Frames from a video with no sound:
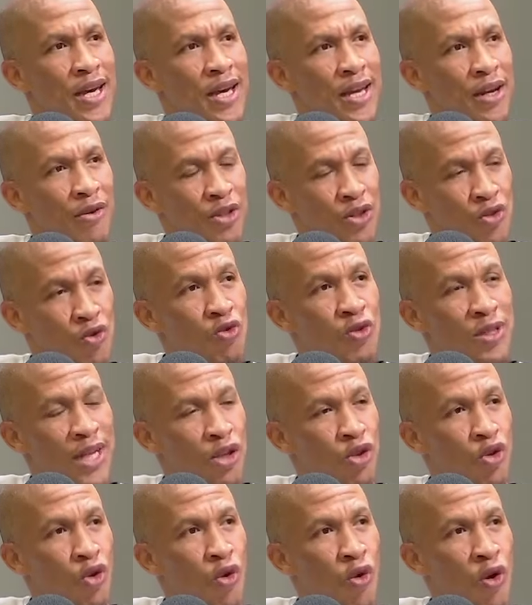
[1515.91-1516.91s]
There was a school
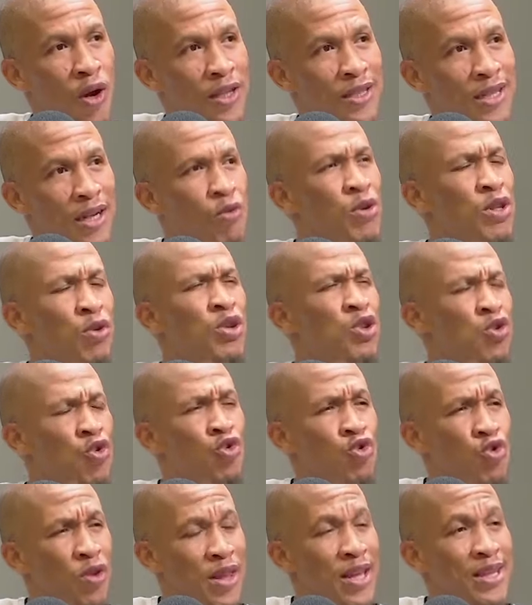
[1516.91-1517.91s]
at Doctor. Which, which
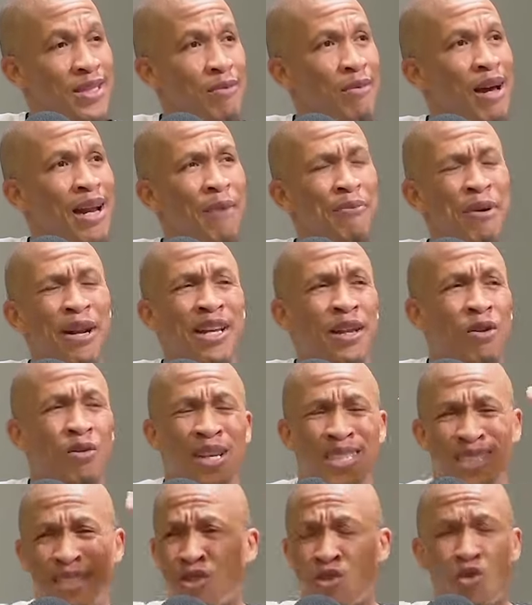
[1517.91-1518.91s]
schools were no, this? No, but the, apparently there
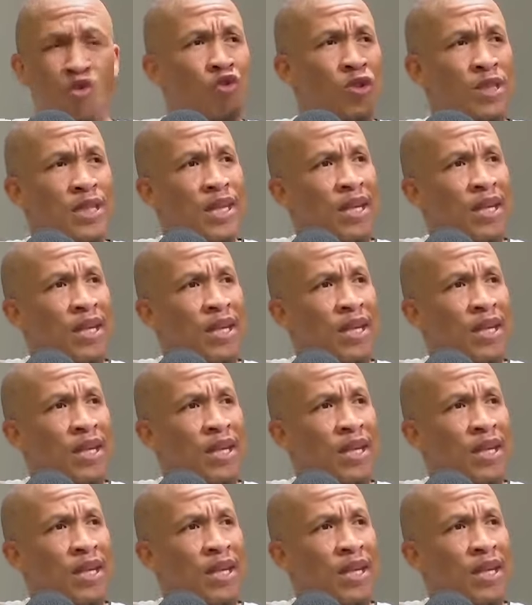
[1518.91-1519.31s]
was I a school say